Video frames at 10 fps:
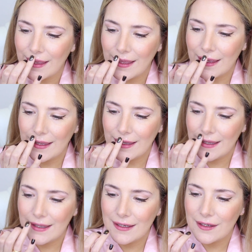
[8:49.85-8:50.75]

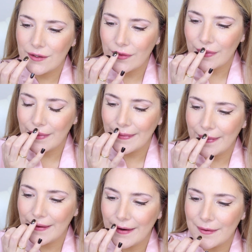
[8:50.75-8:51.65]
And
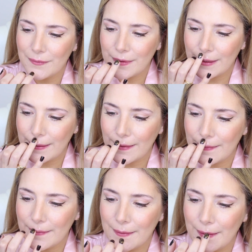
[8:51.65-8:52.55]
there we
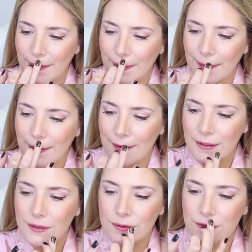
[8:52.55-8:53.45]
go.
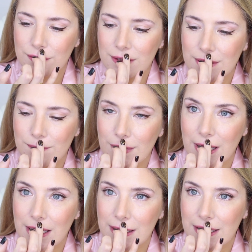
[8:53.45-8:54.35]
Just
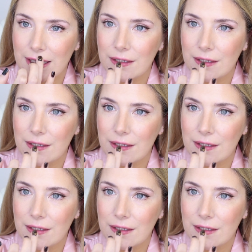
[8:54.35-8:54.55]
blend.